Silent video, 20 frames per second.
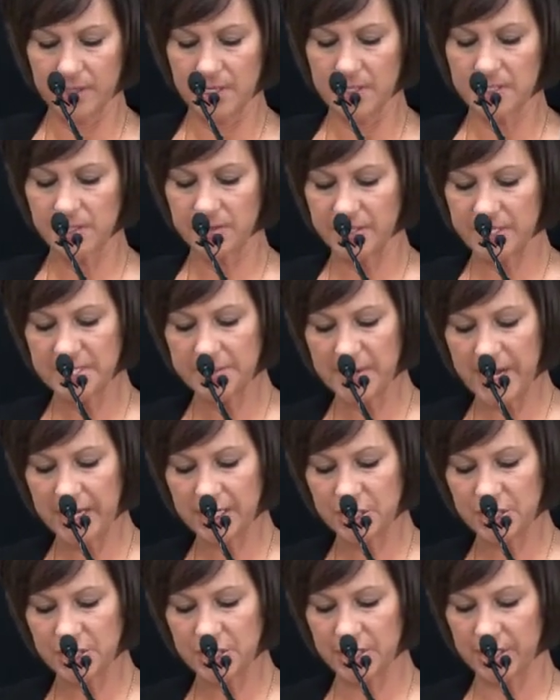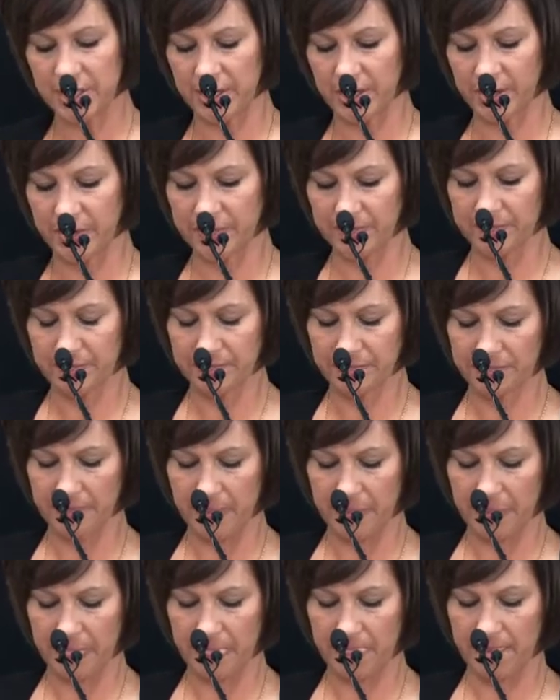So this past year,
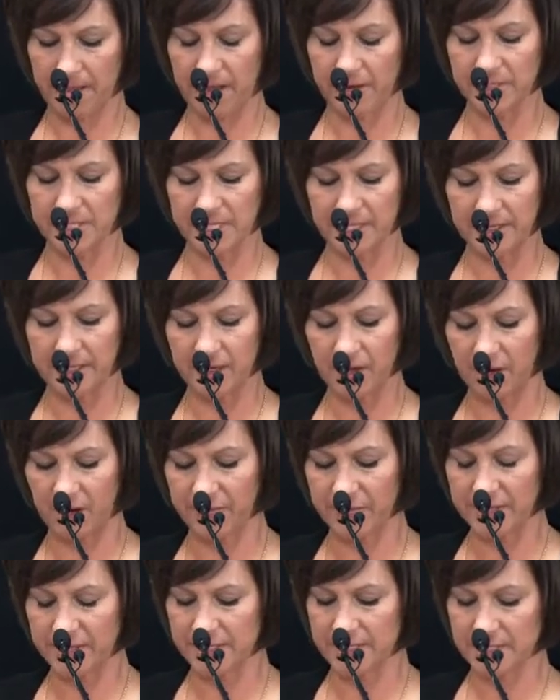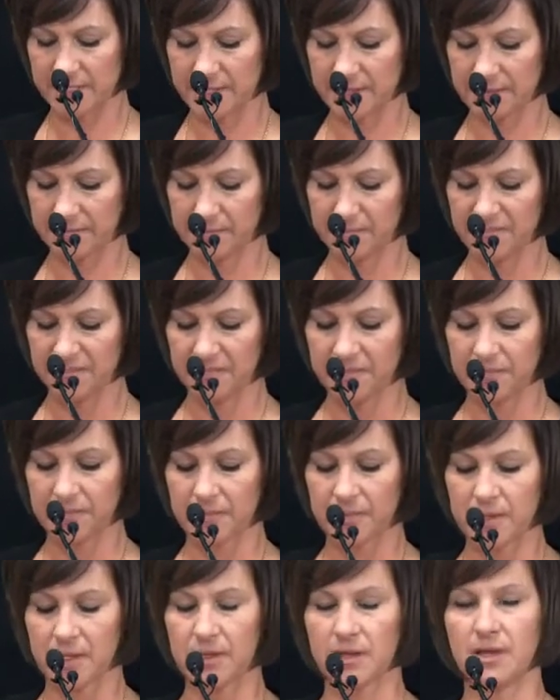I was in the office,
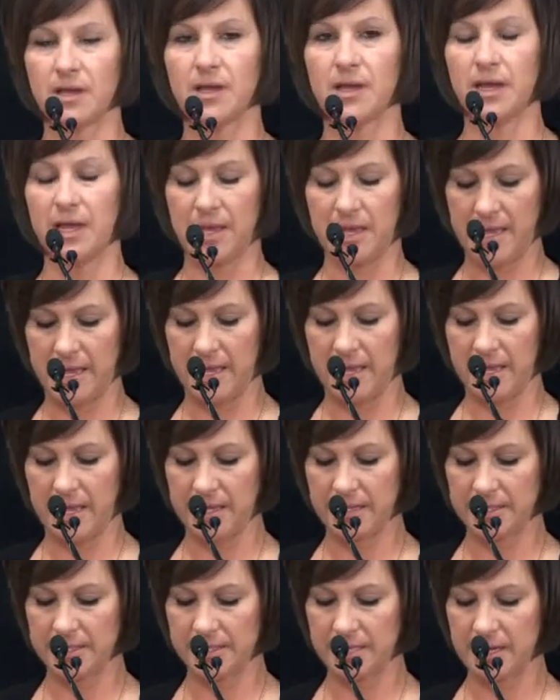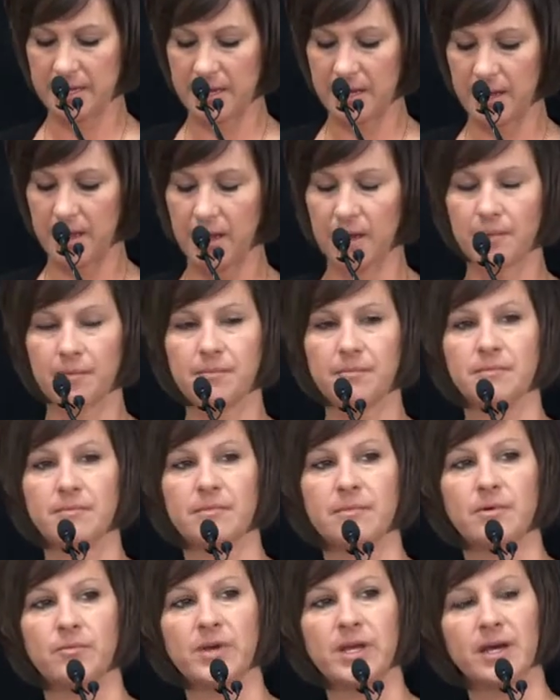and
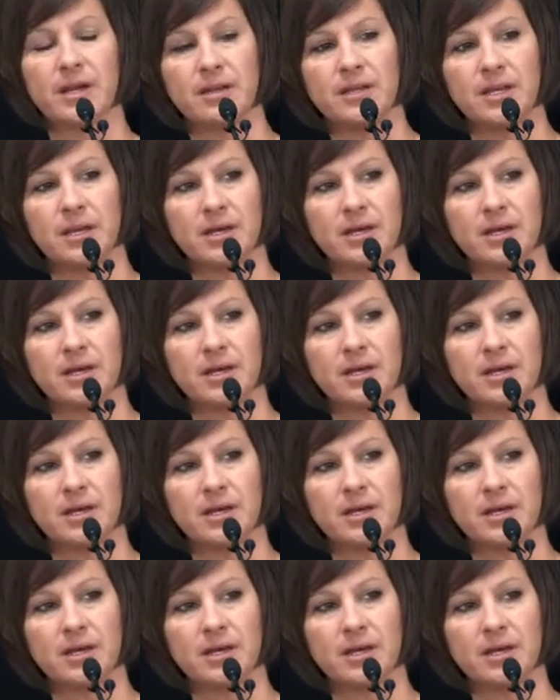we had a